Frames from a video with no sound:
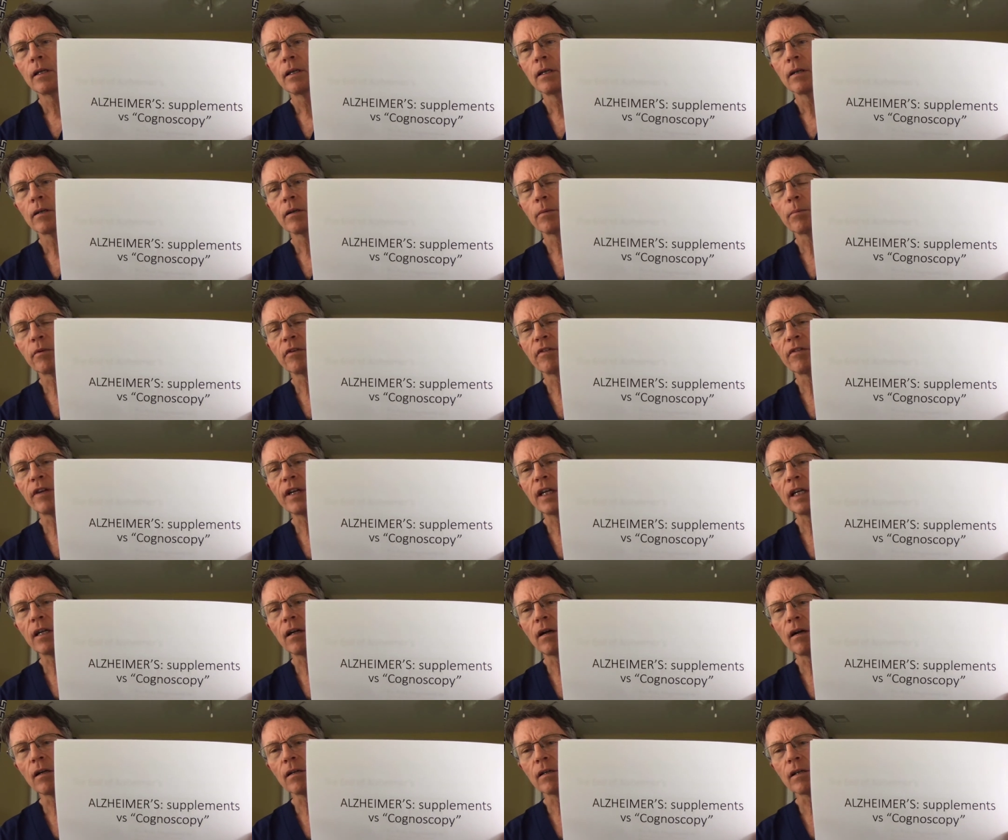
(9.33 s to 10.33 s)
to prevent
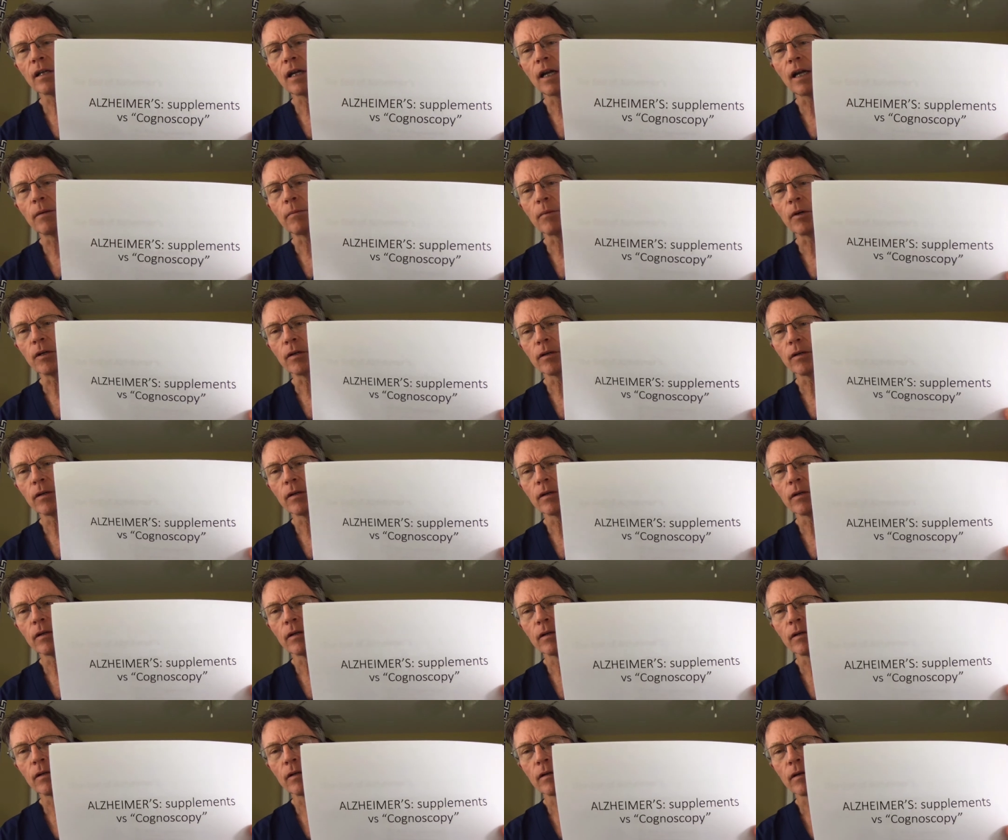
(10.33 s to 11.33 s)
Alzheimer's,
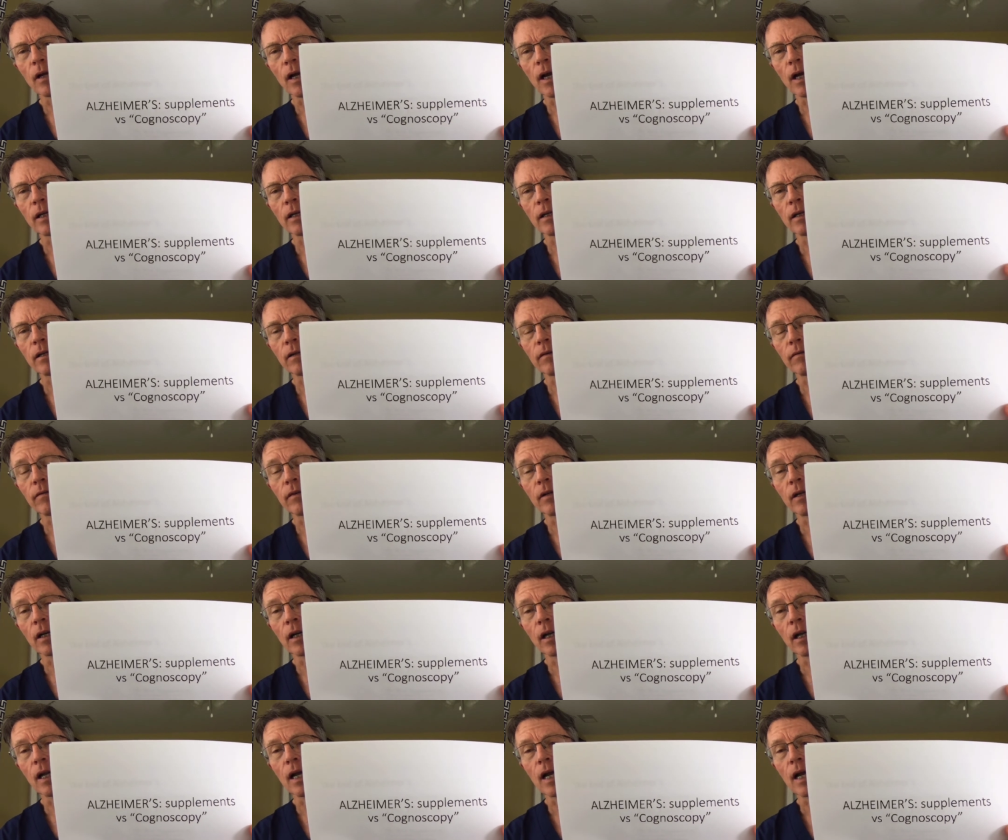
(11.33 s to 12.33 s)
cognitive
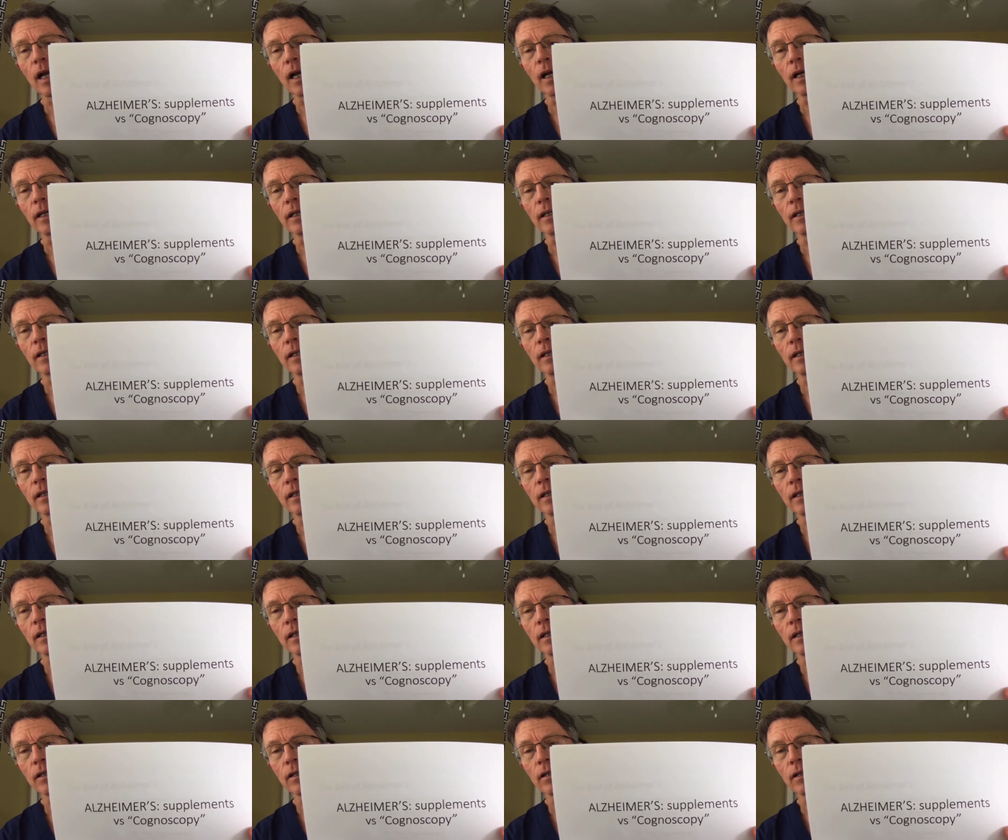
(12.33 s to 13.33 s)
decline.
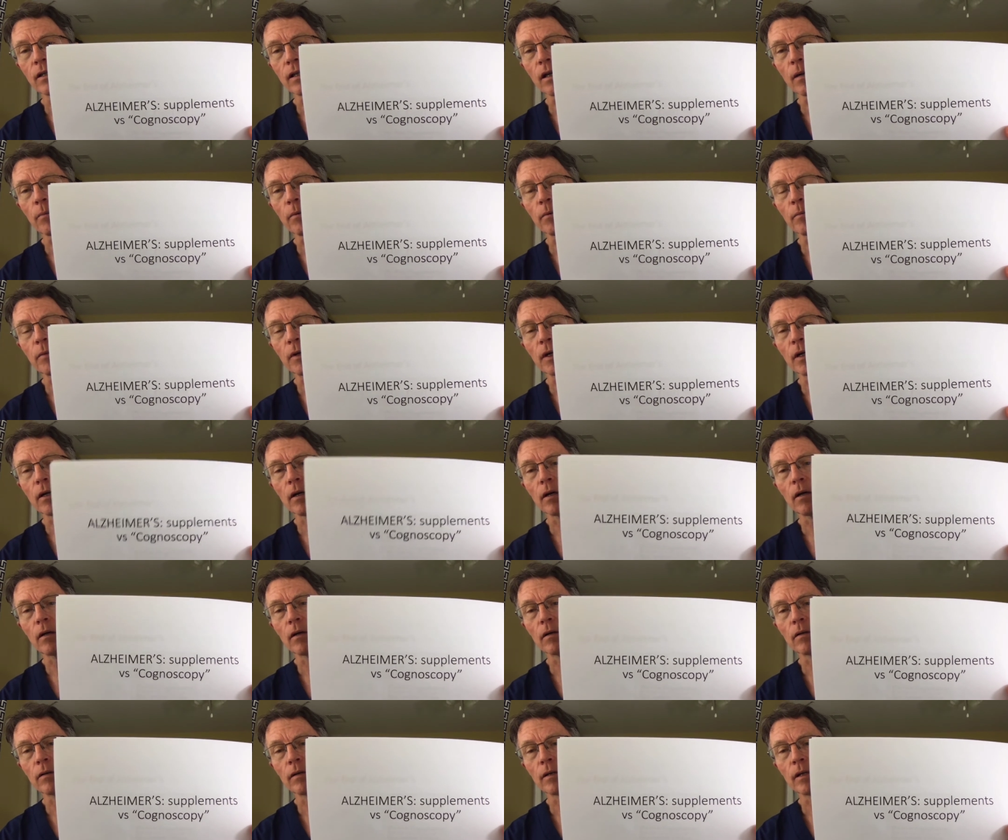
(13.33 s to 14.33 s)
It's a supplement
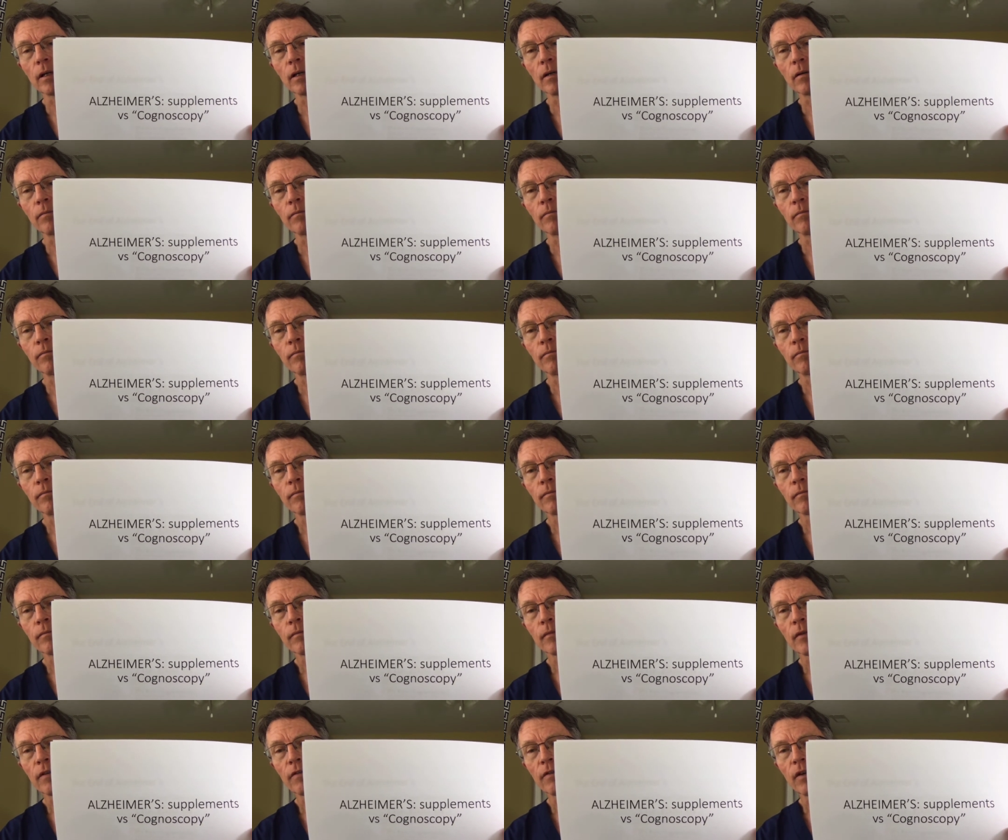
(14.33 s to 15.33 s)
called um,
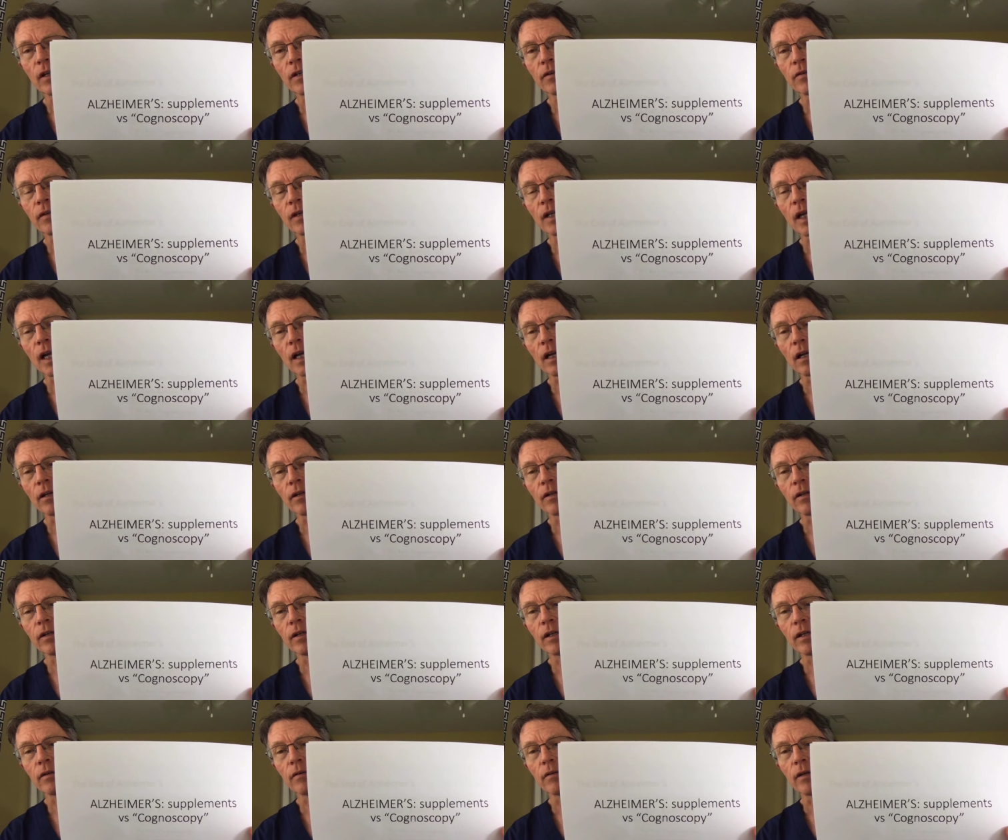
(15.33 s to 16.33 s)

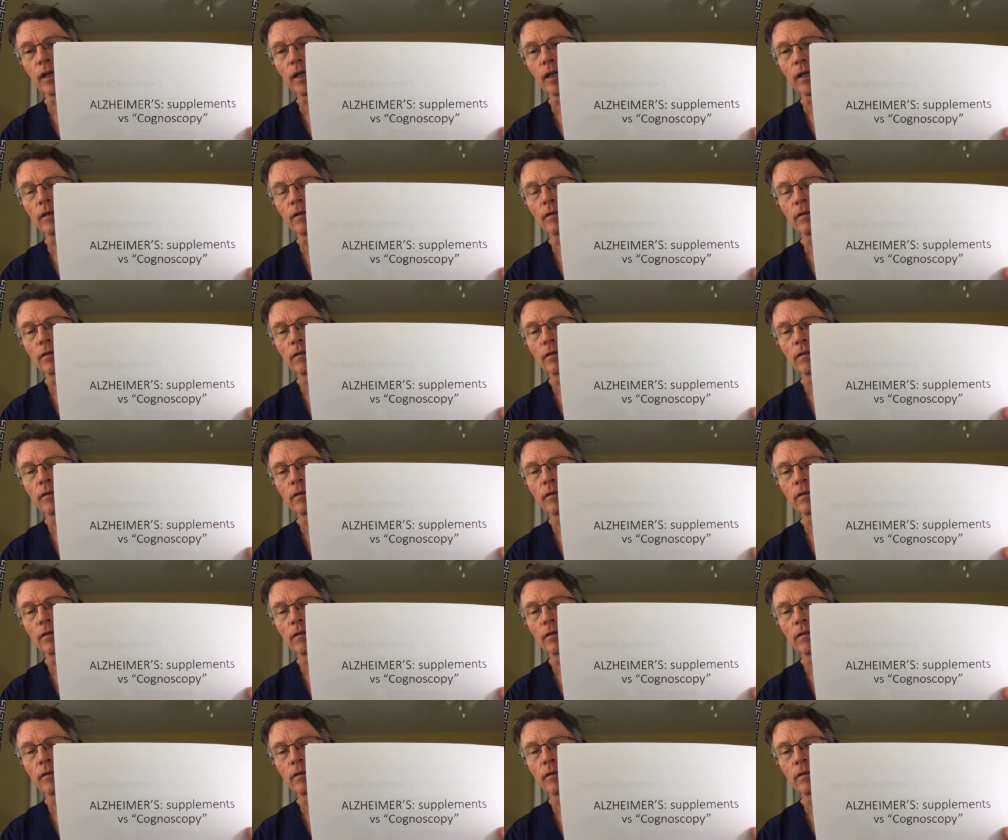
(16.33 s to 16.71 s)
phosphatidylserine.